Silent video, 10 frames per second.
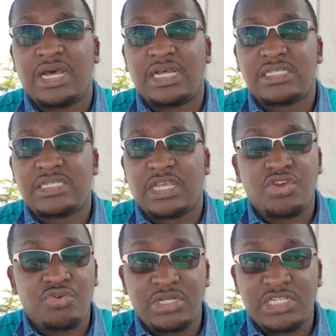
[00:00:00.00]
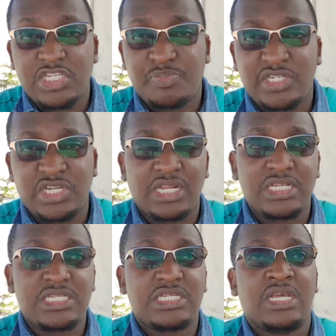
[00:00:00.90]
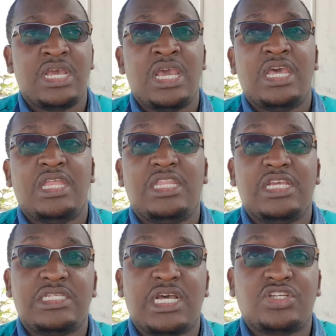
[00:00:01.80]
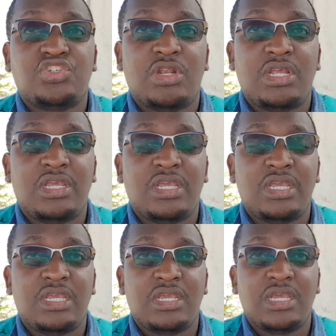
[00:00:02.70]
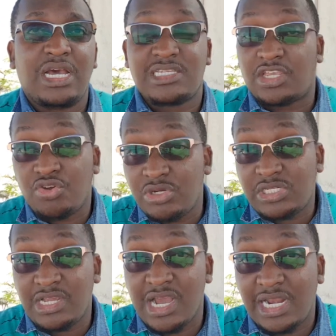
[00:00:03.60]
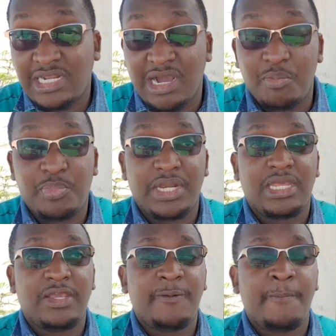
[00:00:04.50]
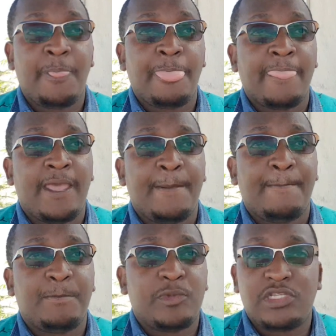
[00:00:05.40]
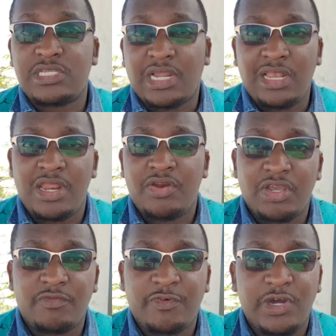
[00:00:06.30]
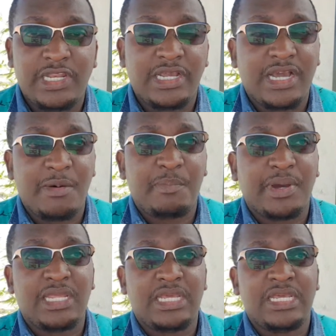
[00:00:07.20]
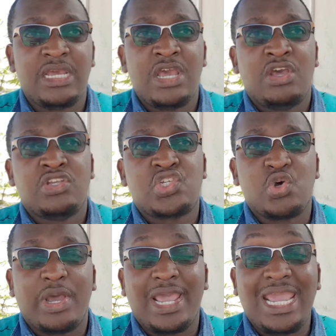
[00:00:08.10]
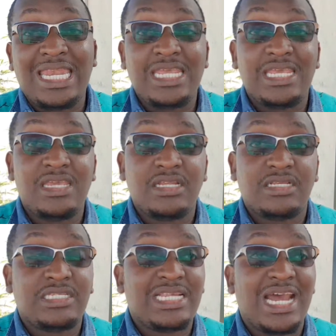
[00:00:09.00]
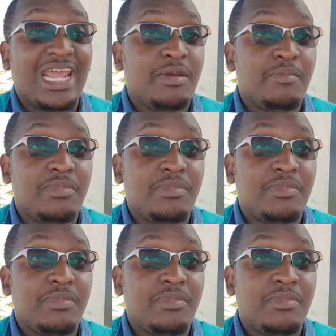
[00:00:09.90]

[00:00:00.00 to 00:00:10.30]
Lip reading: security specialist, there's actually a security guard company, there's a clearing and forwarding company. So any time